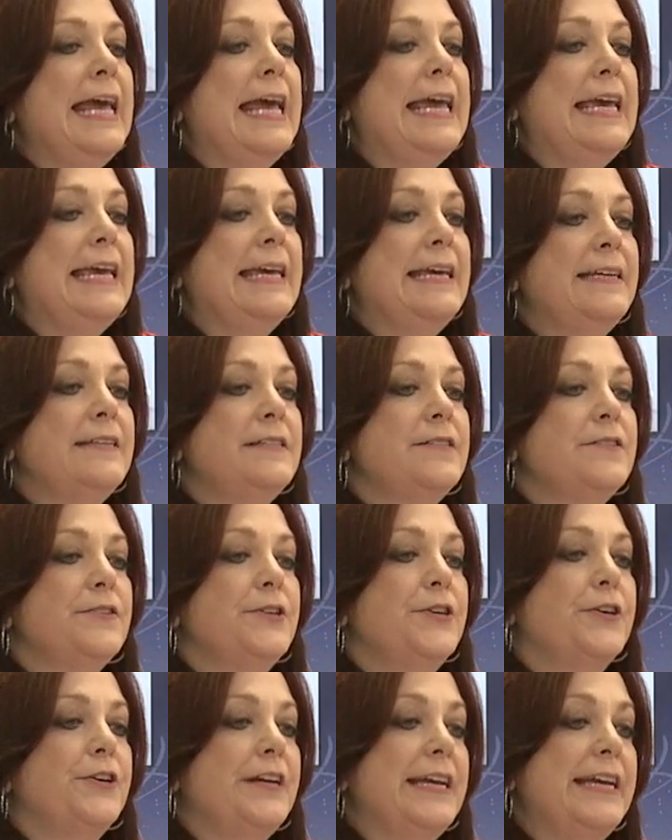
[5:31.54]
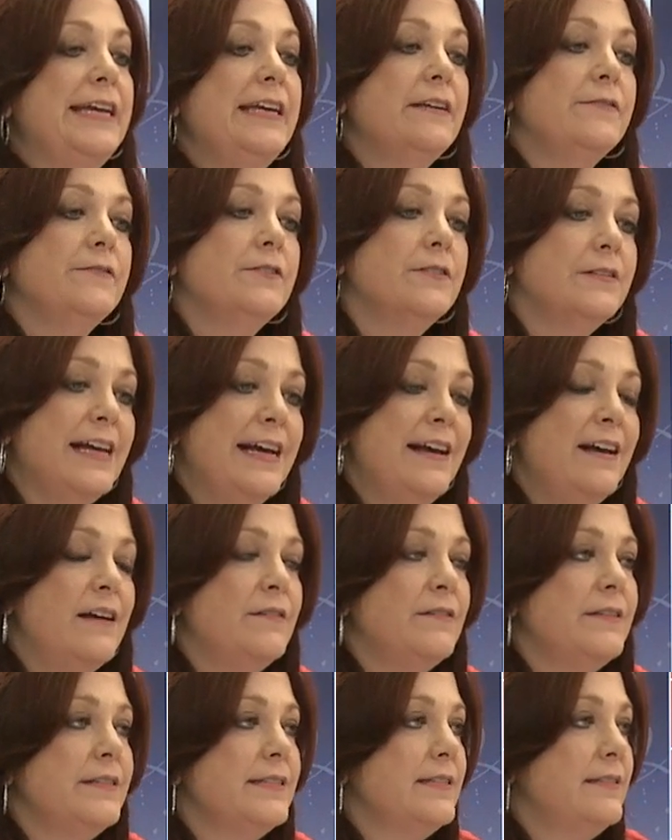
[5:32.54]
And the Creative
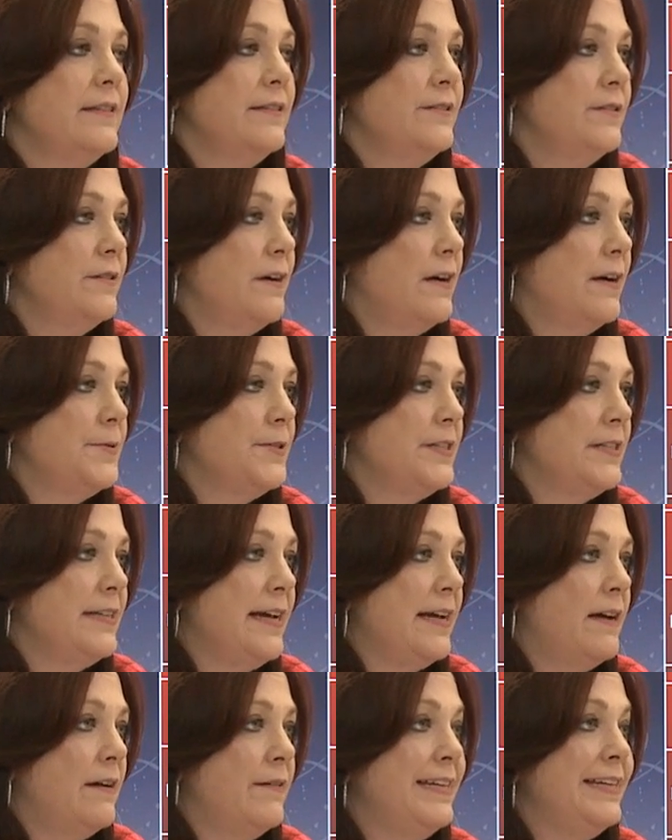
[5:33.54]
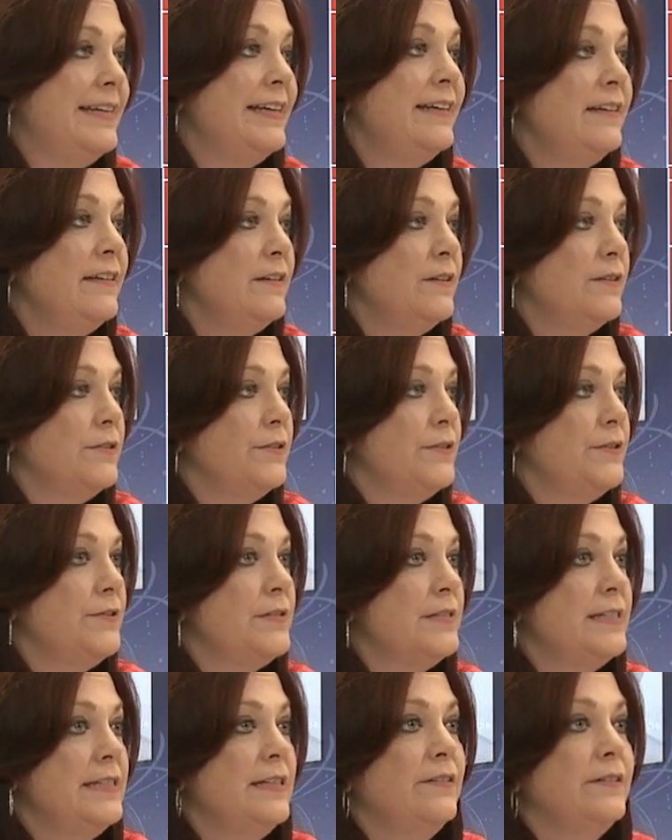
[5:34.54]
Cloud is another option now, and it
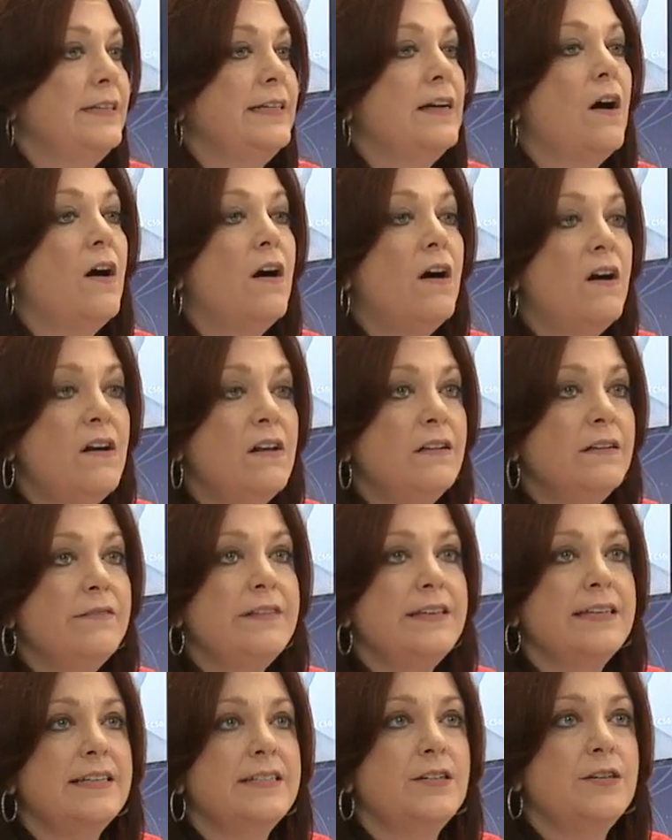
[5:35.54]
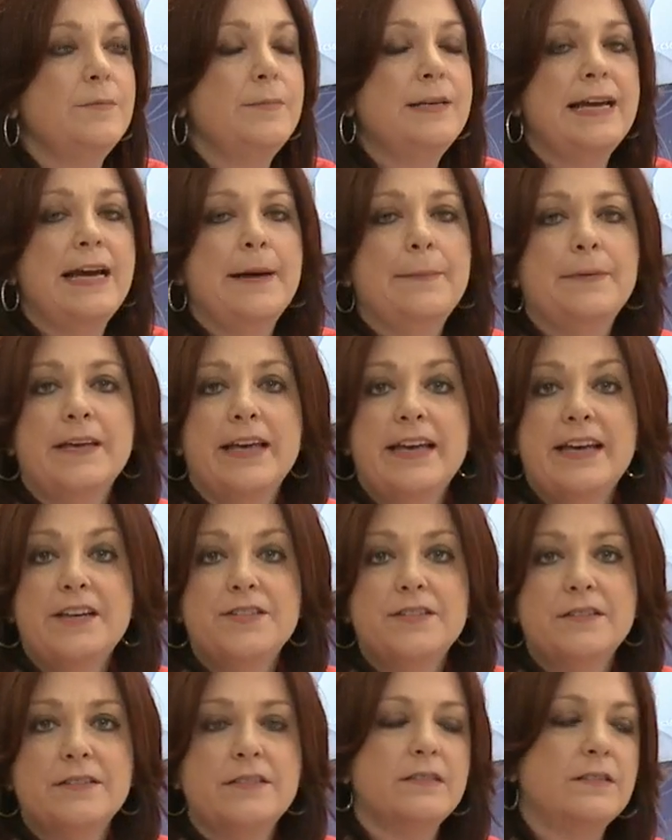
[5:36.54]
includes nearly all of the Adobe applications.